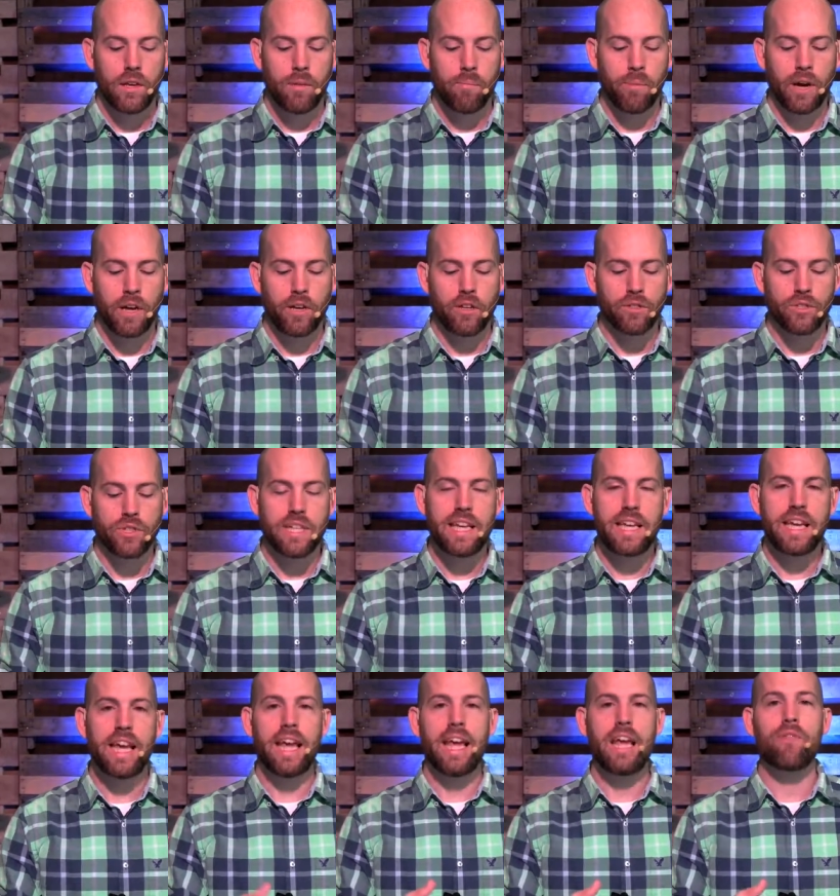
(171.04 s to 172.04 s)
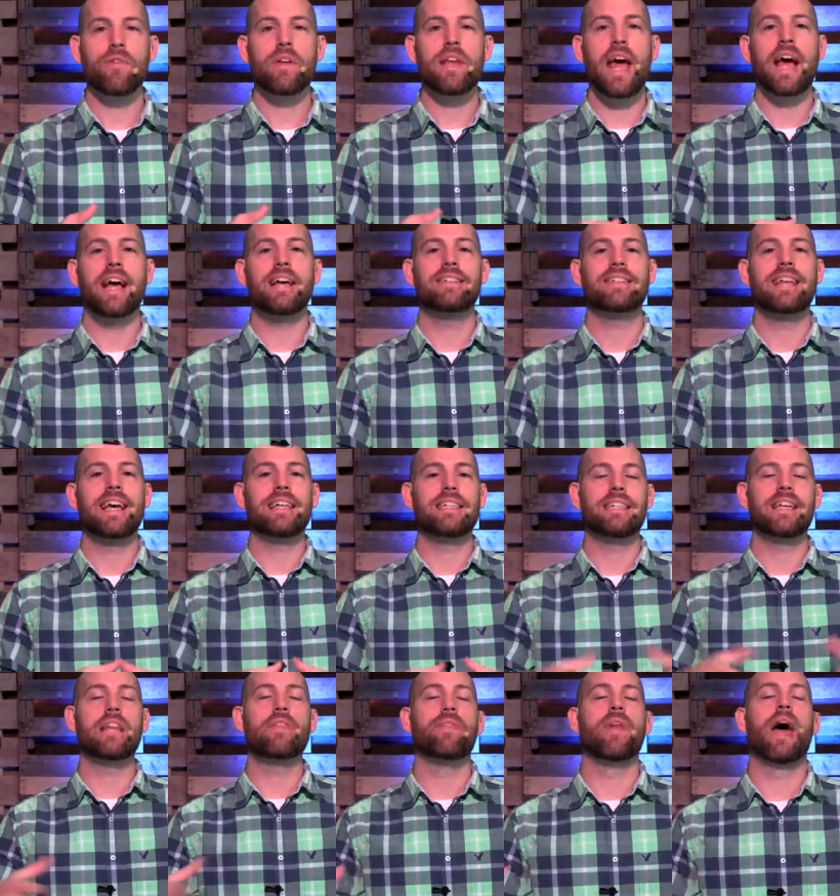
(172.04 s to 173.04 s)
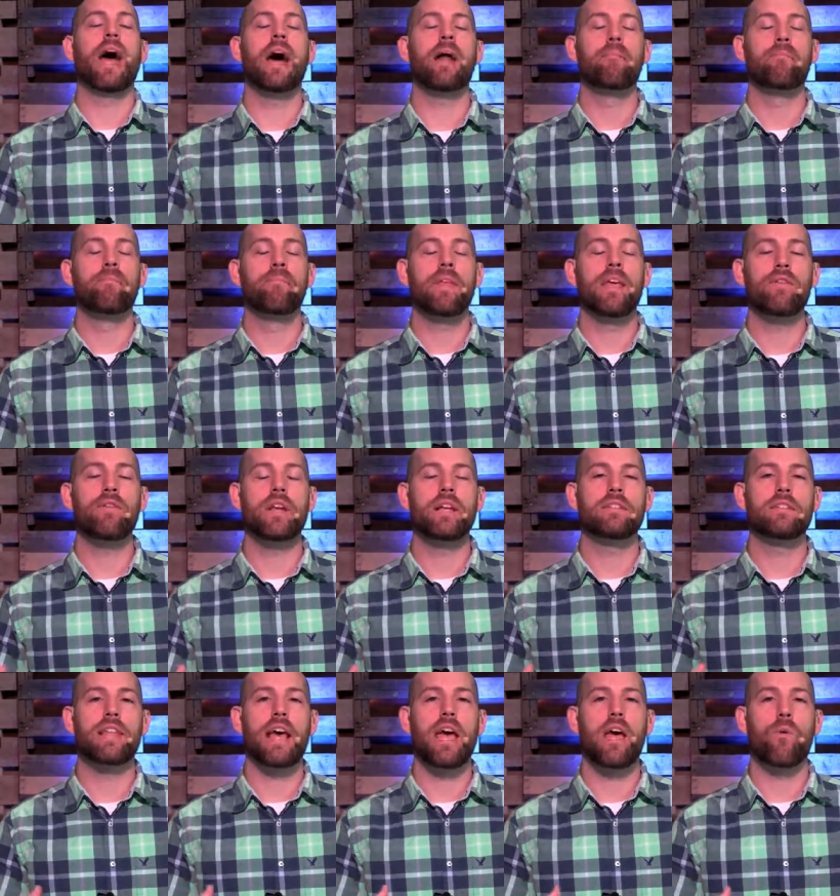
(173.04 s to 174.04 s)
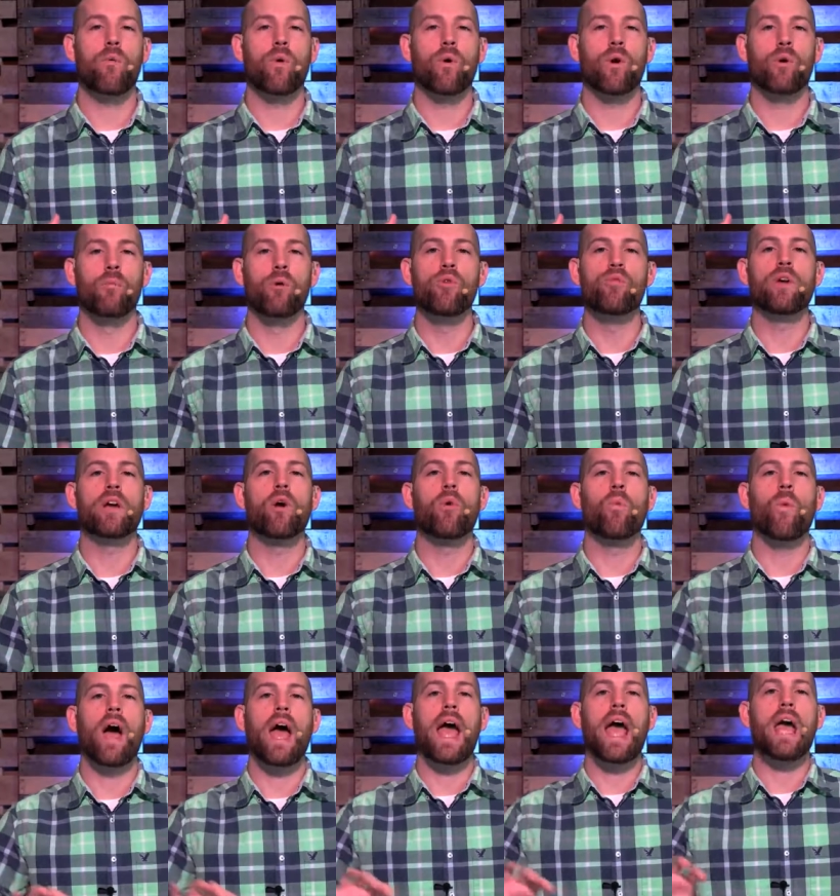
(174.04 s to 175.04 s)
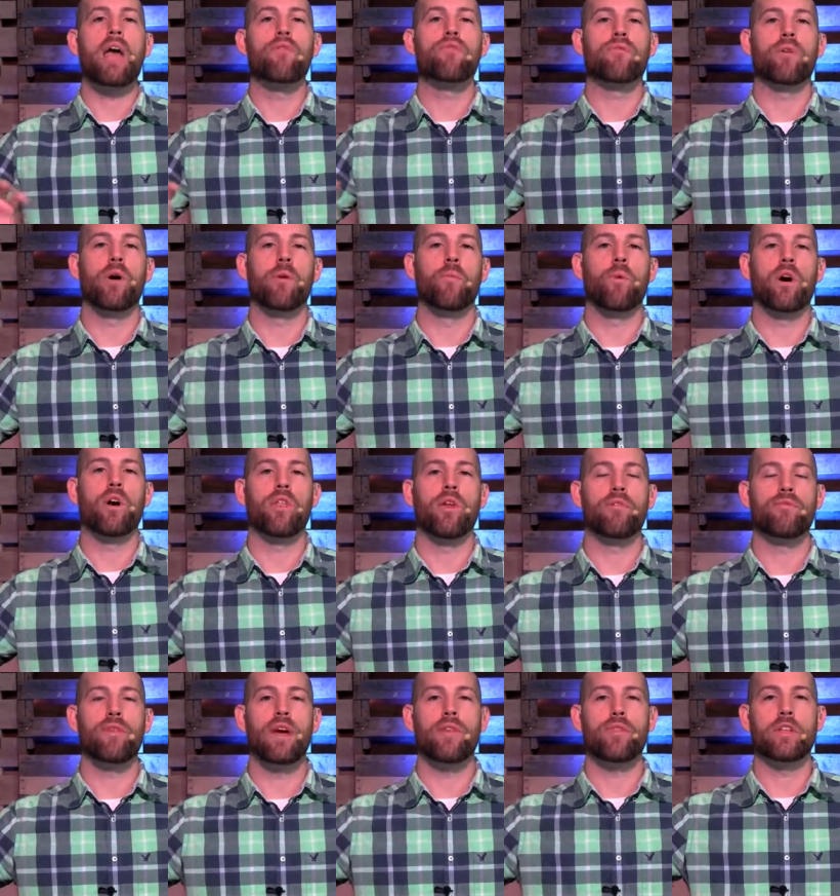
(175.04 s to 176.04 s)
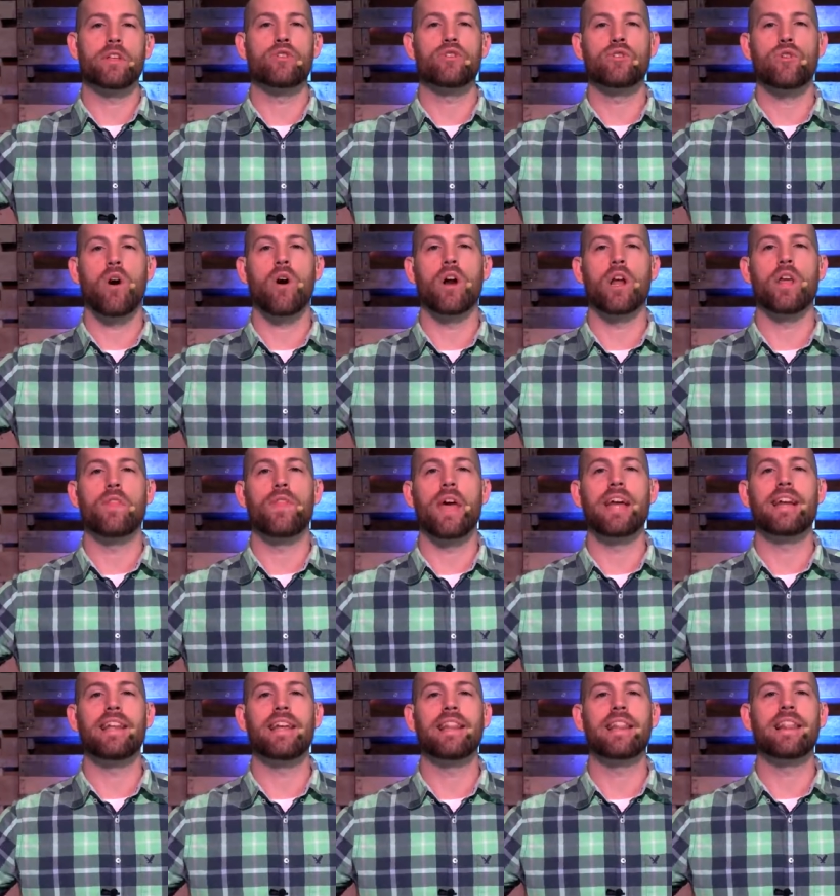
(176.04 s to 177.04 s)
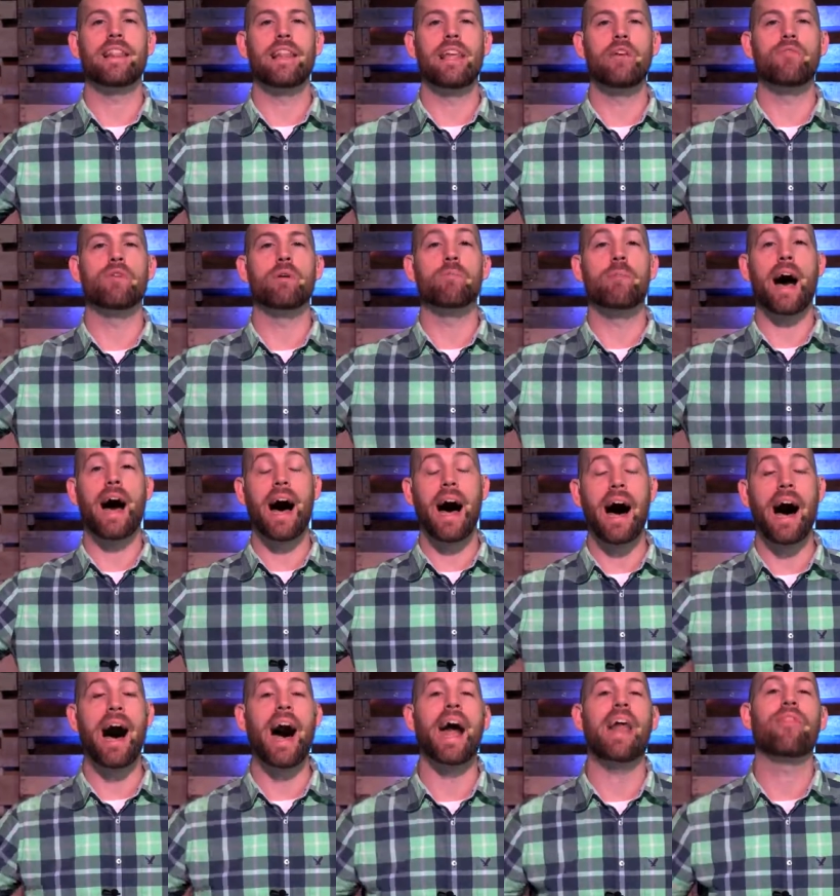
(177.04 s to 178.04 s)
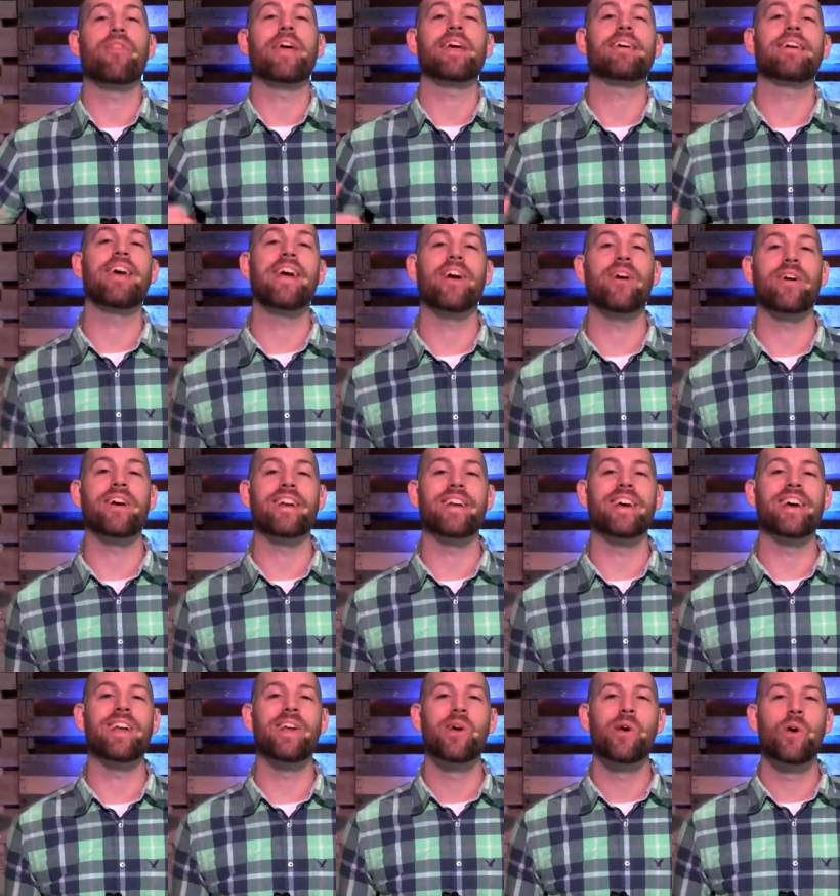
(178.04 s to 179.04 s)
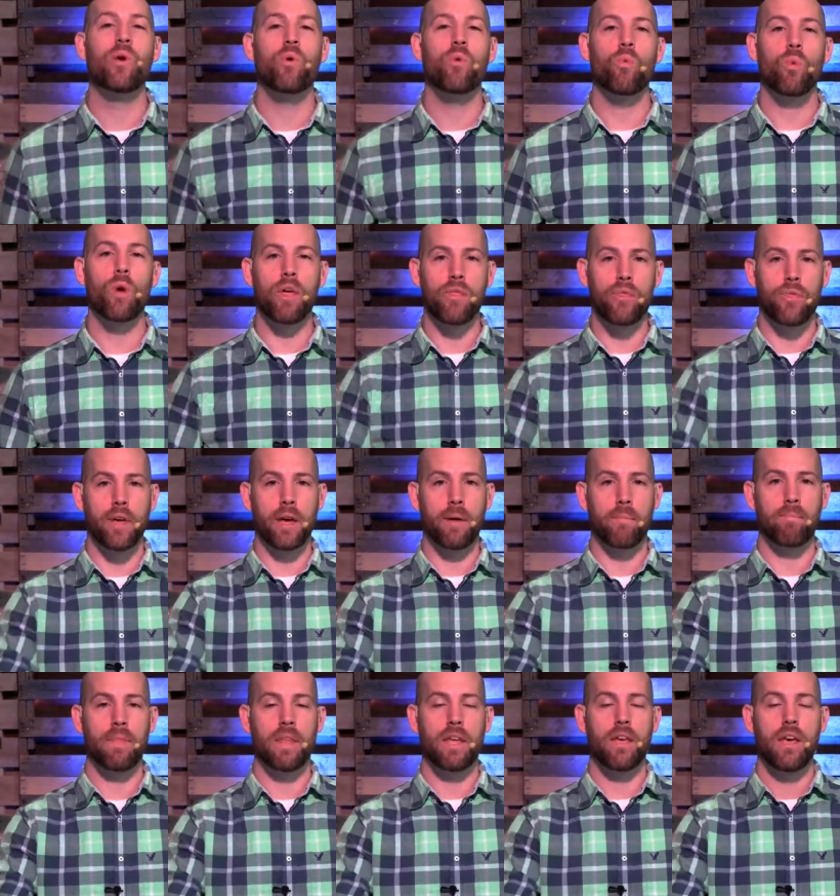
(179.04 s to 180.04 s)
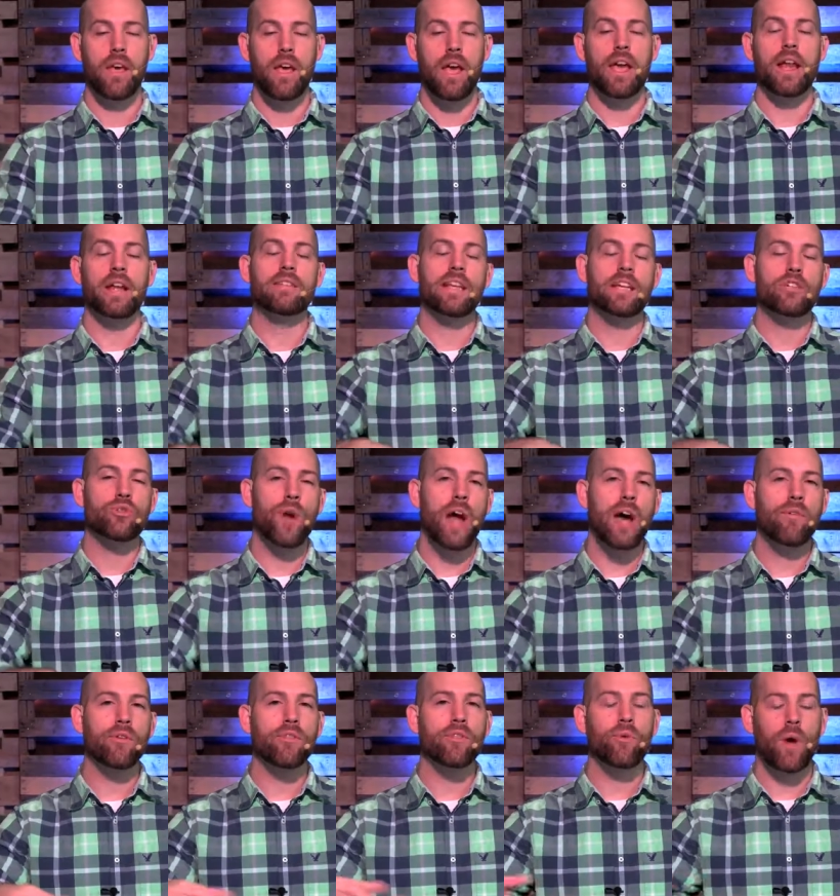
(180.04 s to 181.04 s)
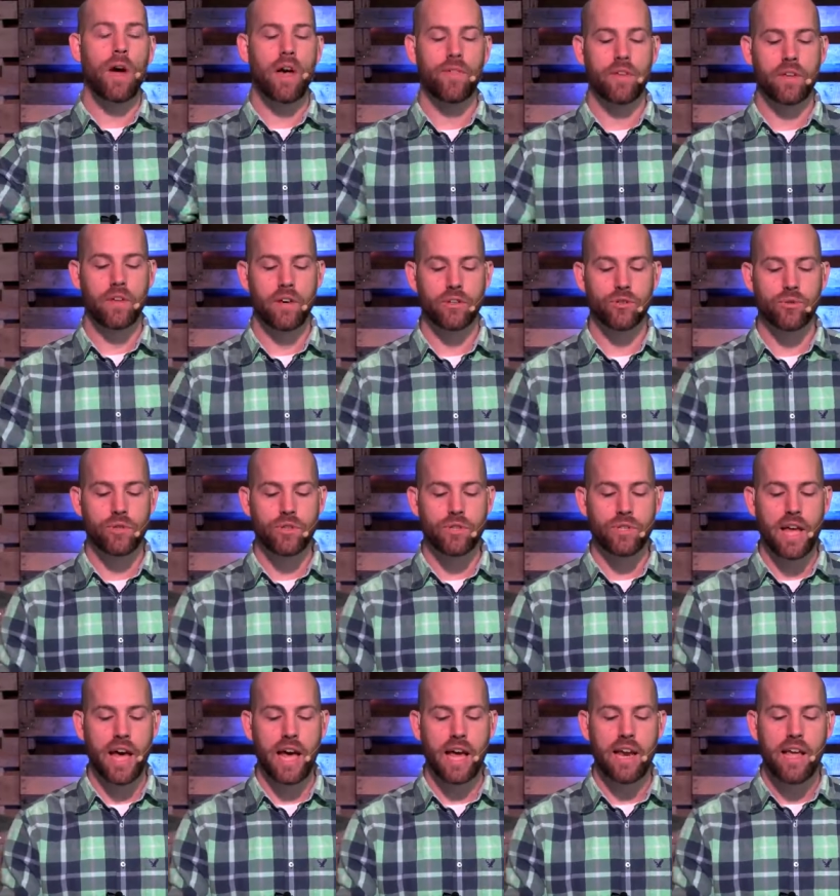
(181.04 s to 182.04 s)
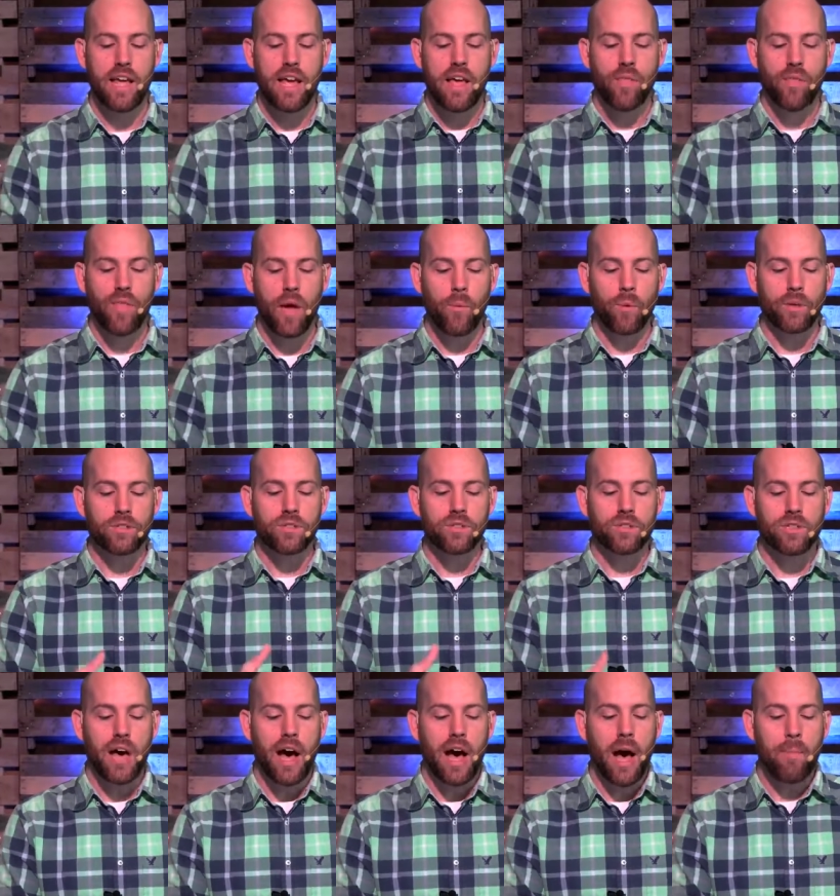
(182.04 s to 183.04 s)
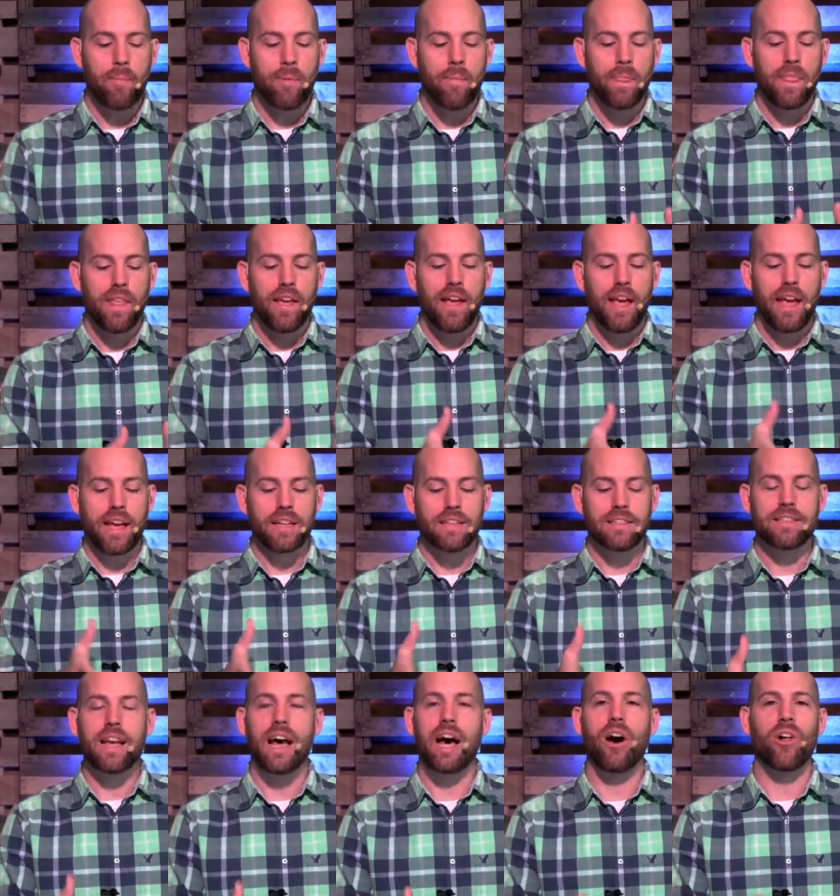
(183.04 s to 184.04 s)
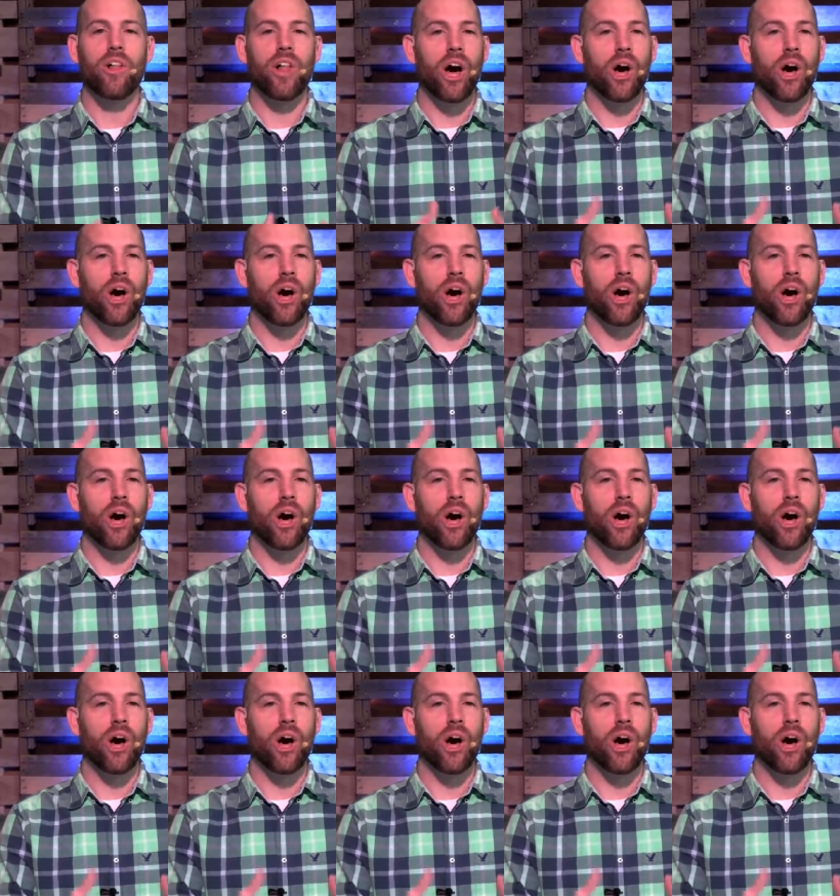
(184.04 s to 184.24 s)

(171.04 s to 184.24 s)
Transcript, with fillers: But you see, even as they did that, even as they were moving away from where their faith had started, they didn't leave it behind. They carried it with them. And as they traveled throughout the countryside, they would stop and tell